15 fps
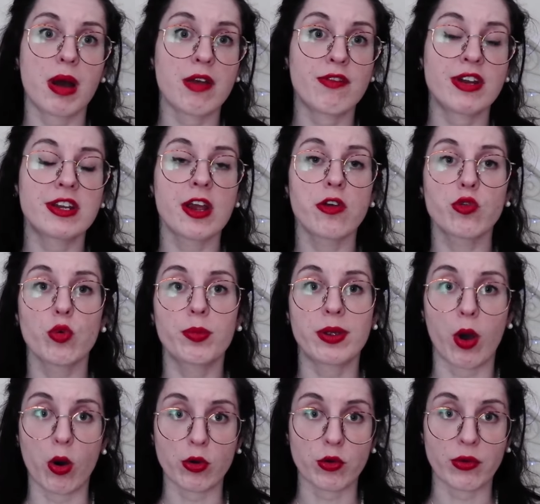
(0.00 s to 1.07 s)
my videos will
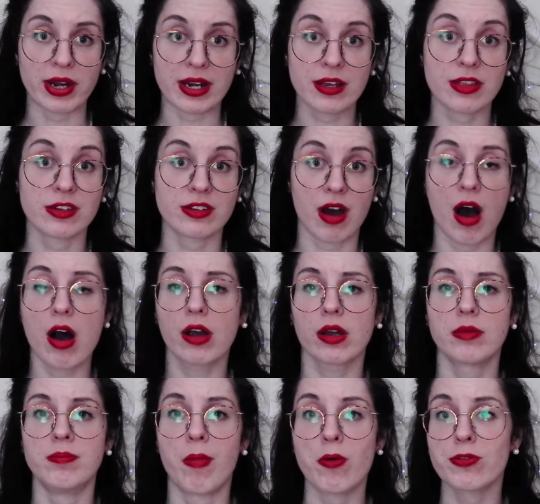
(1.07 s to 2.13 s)
be honouring the
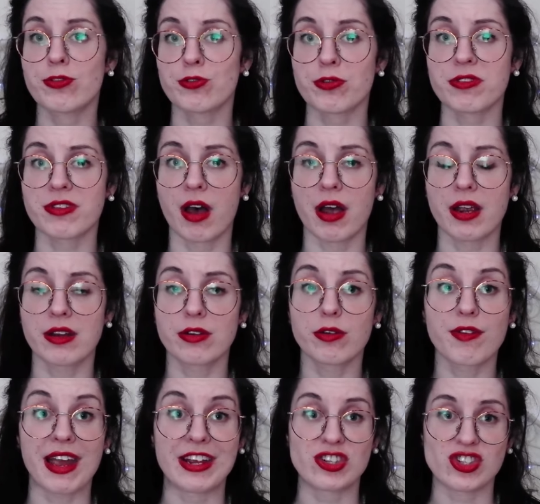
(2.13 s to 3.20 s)
dark and monstrous side
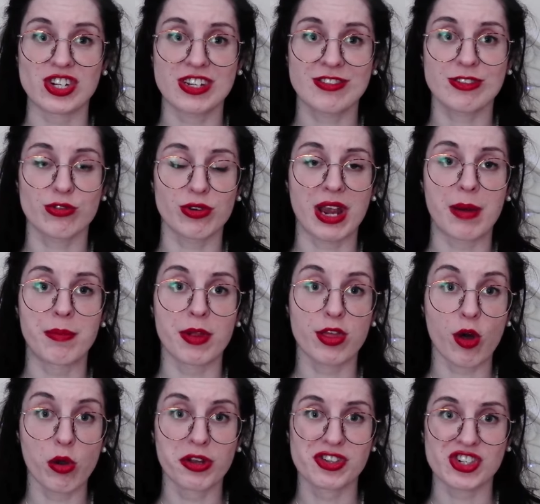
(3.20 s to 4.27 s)
of ancient history and
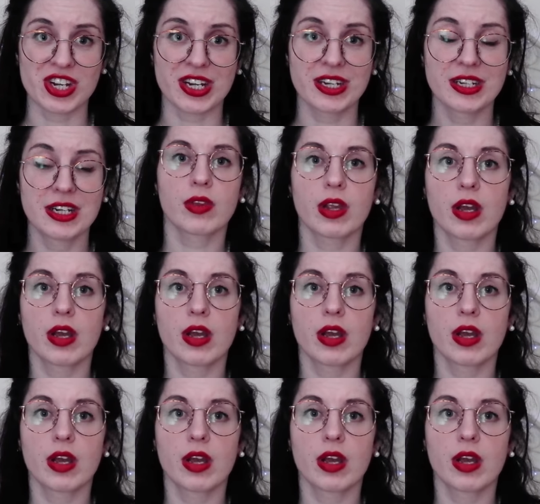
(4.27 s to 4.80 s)
mythology.